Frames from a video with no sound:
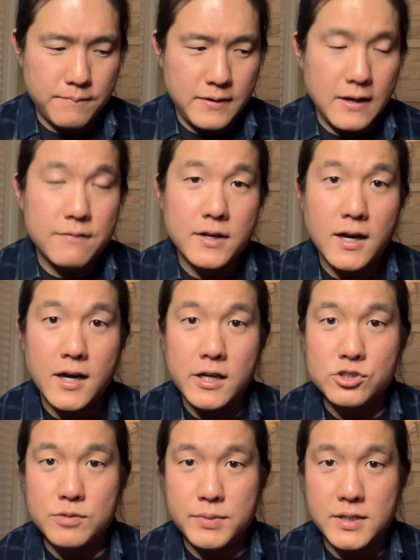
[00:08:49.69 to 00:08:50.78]
having high
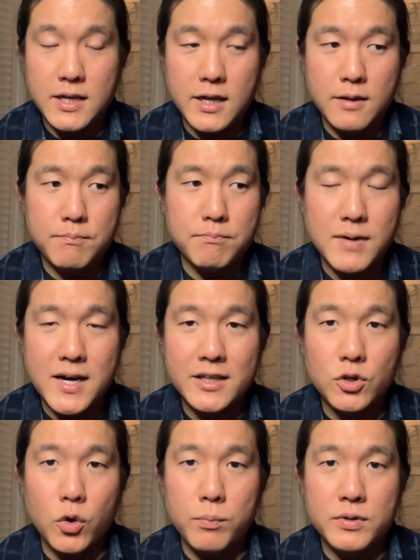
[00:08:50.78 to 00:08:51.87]
GPA might
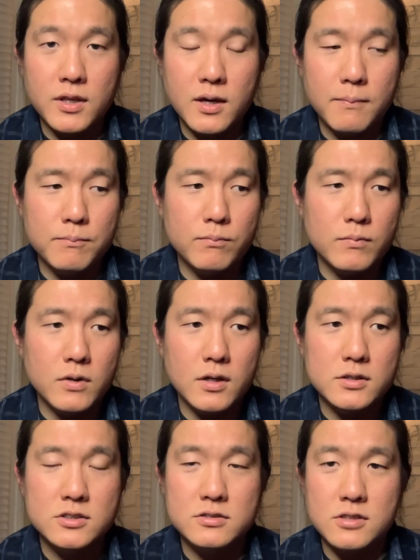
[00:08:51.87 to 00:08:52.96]
open up
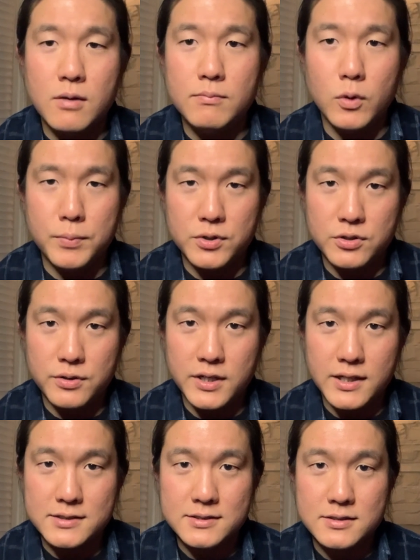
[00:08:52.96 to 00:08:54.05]
some
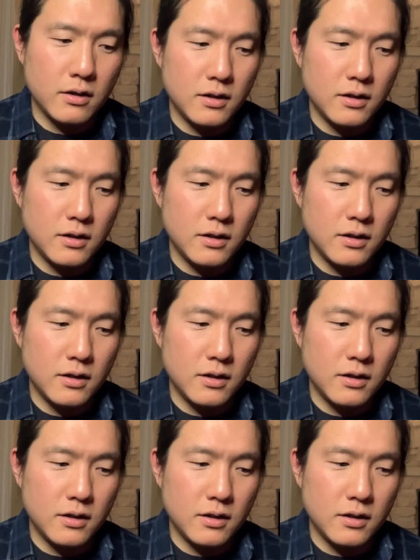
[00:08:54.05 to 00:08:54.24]
opportunities.